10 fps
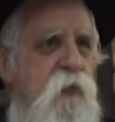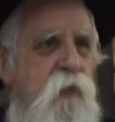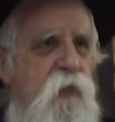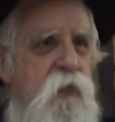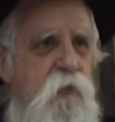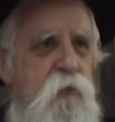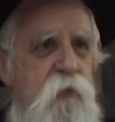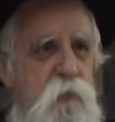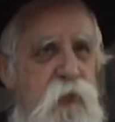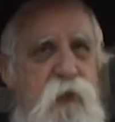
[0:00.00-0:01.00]
and he
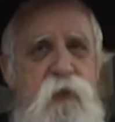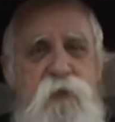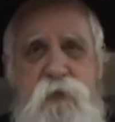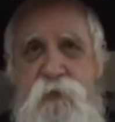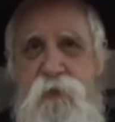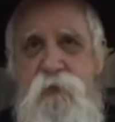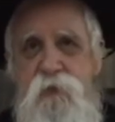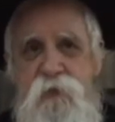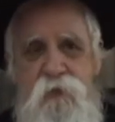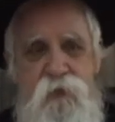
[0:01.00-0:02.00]
already began
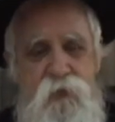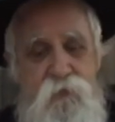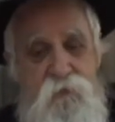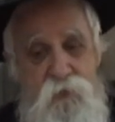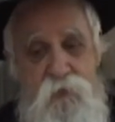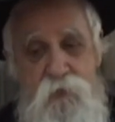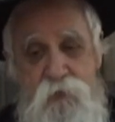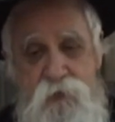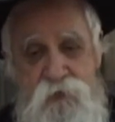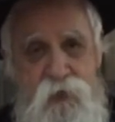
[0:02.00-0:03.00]
at that very
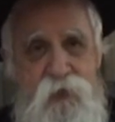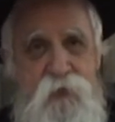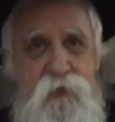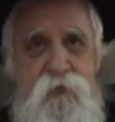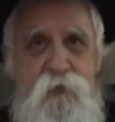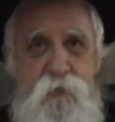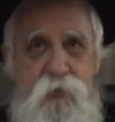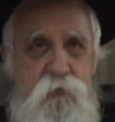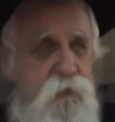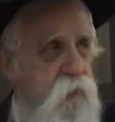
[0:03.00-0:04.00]
early stage, when
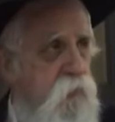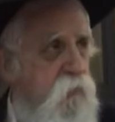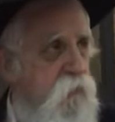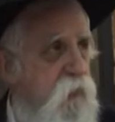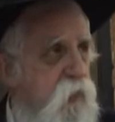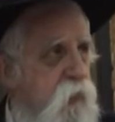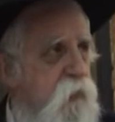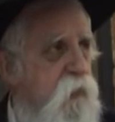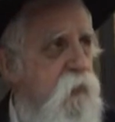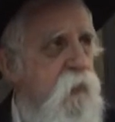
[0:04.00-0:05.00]
he was only very
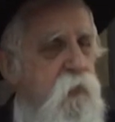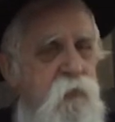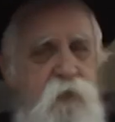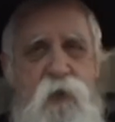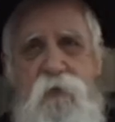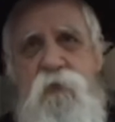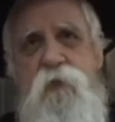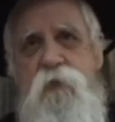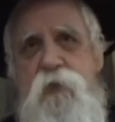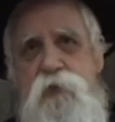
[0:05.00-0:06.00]
young, to have a
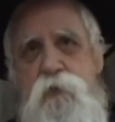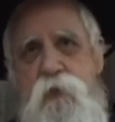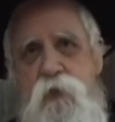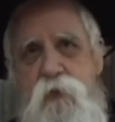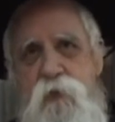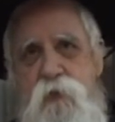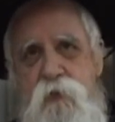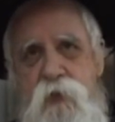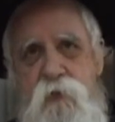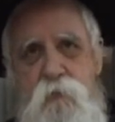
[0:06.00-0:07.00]
whole ashpah
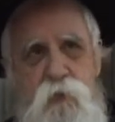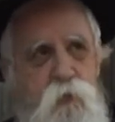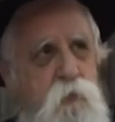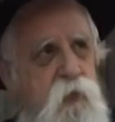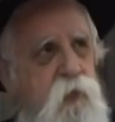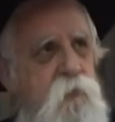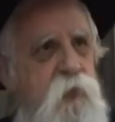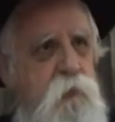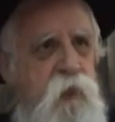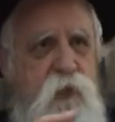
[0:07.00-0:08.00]
on other Mukubalim, and
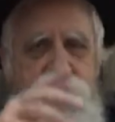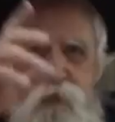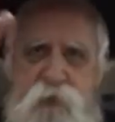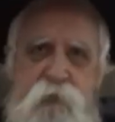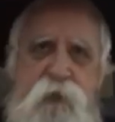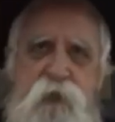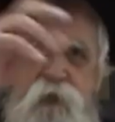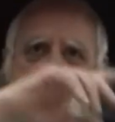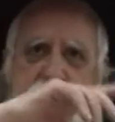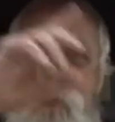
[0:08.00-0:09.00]
he made kesher with
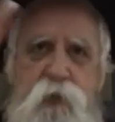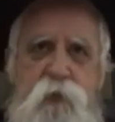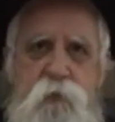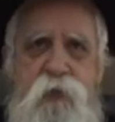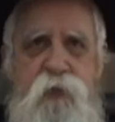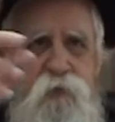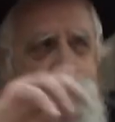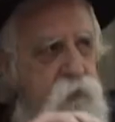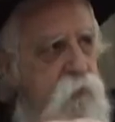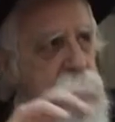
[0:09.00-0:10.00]
other Mukubalim in
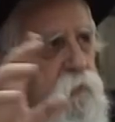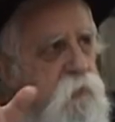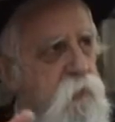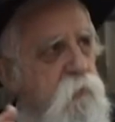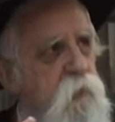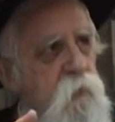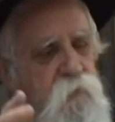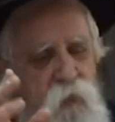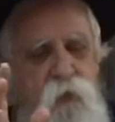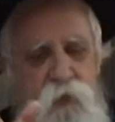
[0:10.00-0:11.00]
Eretz.
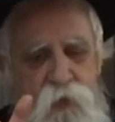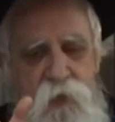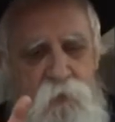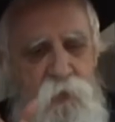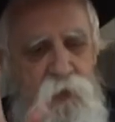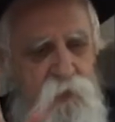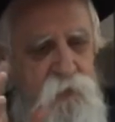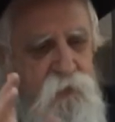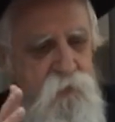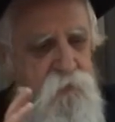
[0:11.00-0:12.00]
Anyway,
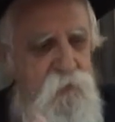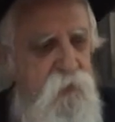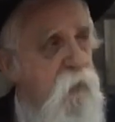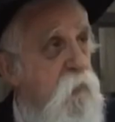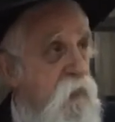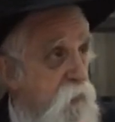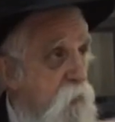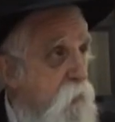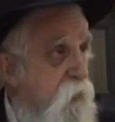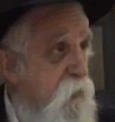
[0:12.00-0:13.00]
with the
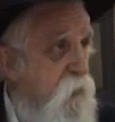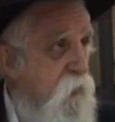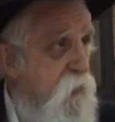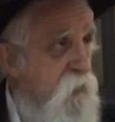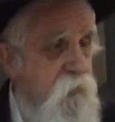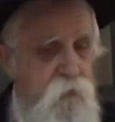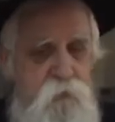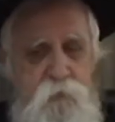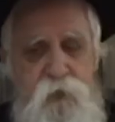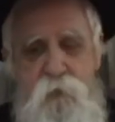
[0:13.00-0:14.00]
Ramak here, the
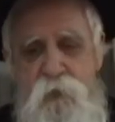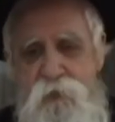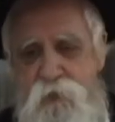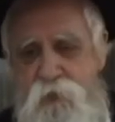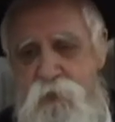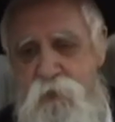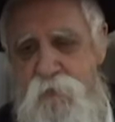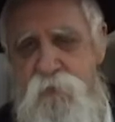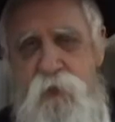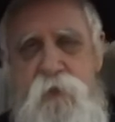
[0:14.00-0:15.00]
Rabbeinu Moshe
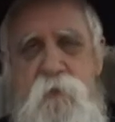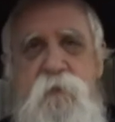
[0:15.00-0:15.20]
Karavira.